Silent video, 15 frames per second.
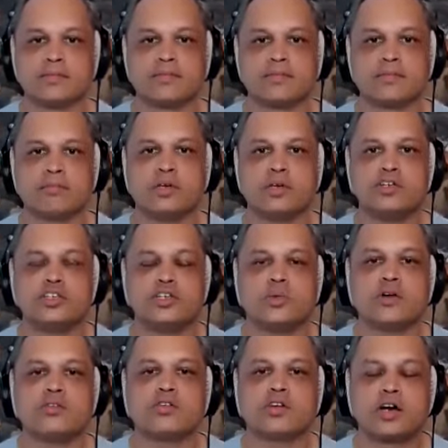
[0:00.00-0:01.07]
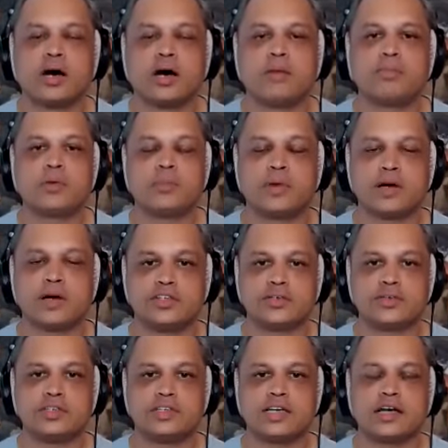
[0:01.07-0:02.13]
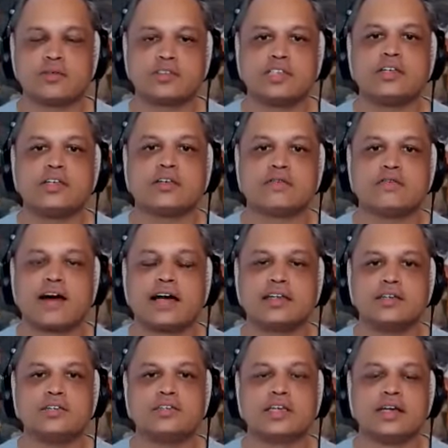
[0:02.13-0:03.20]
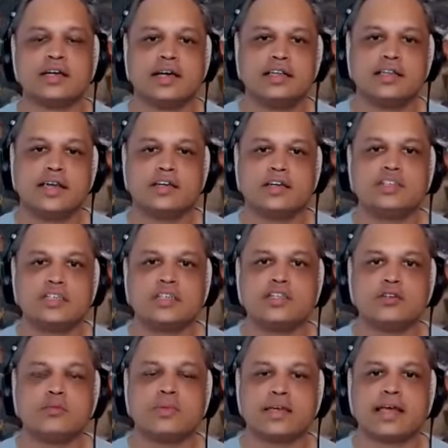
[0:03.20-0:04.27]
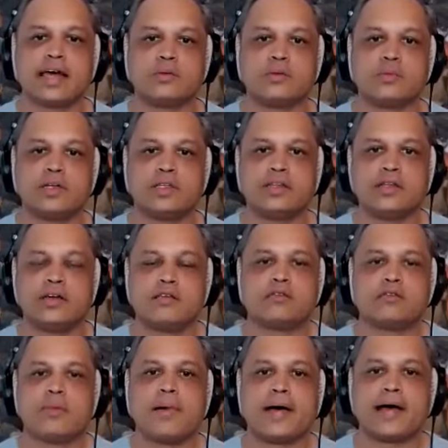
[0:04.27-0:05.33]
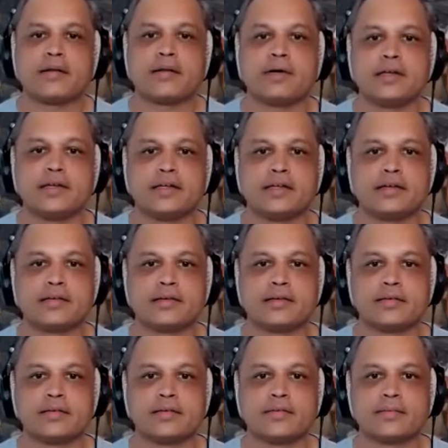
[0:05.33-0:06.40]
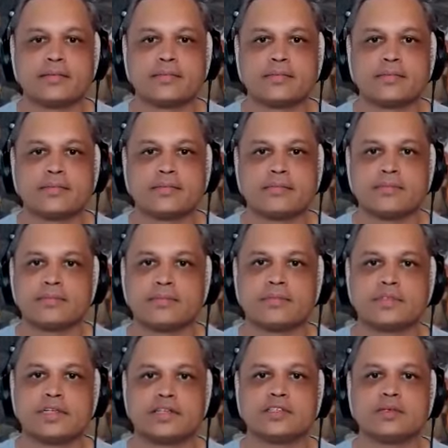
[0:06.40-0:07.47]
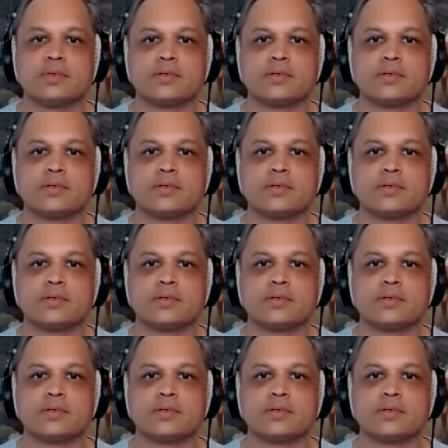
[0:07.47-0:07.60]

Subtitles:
because you won't compromise your integrity, your values, and the energy that you began with for a bag of money. It's that simple.